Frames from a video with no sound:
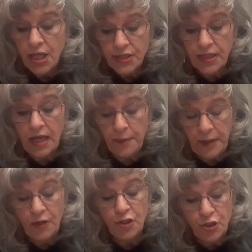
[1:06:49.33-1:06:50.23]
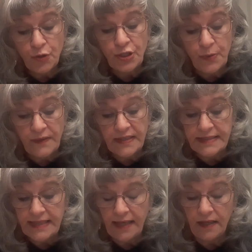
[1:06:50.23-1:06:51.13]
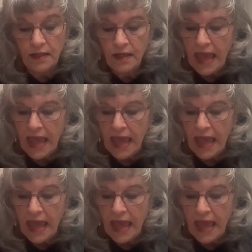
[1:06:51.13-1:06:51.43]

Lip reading: to come here and join you on the set.